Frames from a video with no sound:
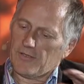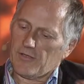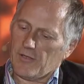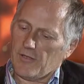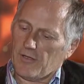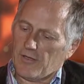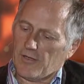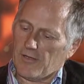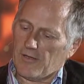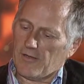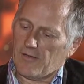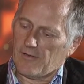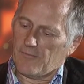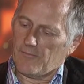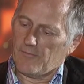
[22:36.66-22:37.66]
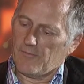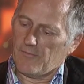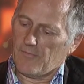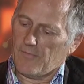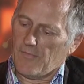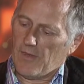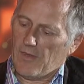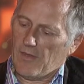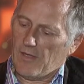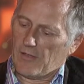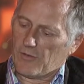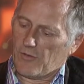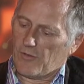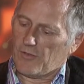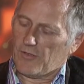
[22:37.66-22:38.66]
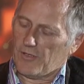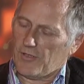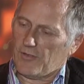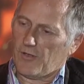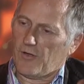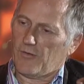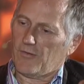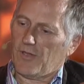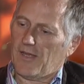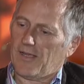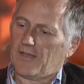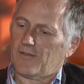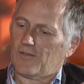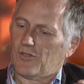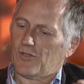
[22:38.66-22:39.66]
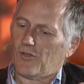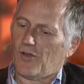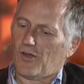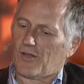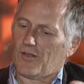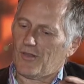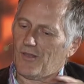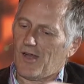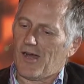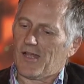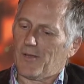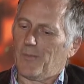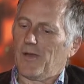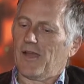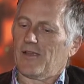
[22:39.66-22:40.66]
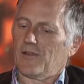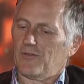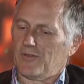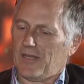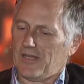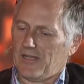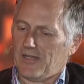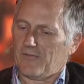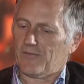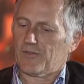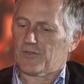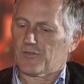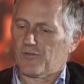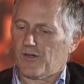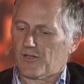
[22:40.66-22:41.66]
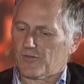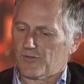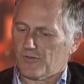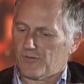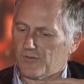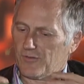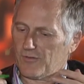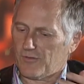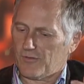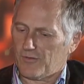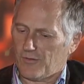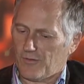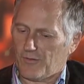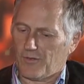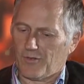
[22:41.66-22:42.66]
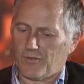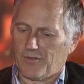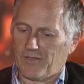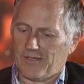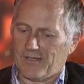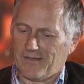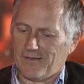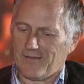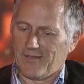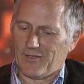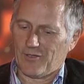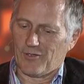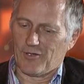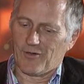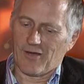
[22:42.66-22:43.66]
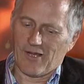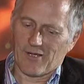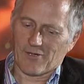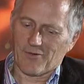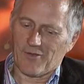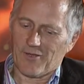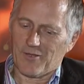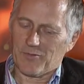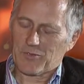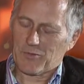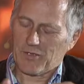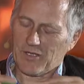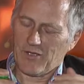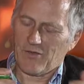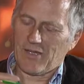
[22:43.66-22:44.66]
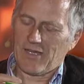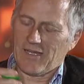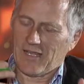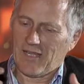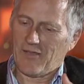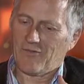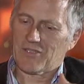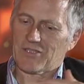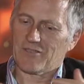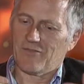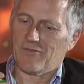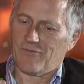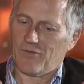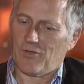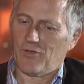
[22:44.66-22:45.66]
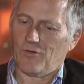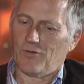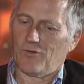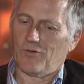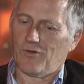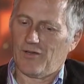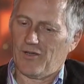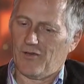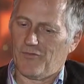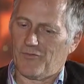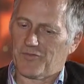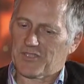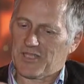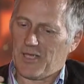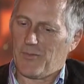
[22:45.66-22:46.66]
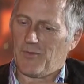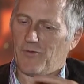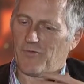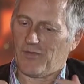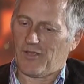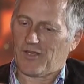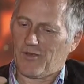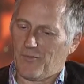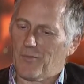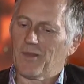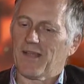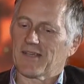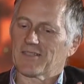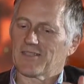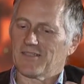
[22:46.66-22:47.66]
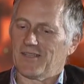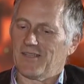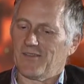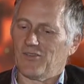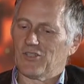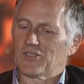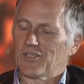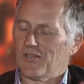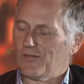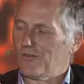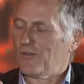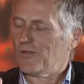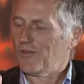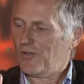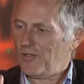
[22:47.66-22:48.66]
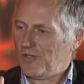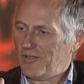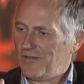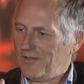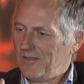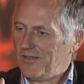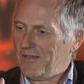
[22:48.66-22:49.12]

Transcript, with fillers: that um, at Google you don't like to talk a lot about your data infrastructure or uh, you know your algorithms, but can you kind of give us a view of some of the complexity that's under the hood?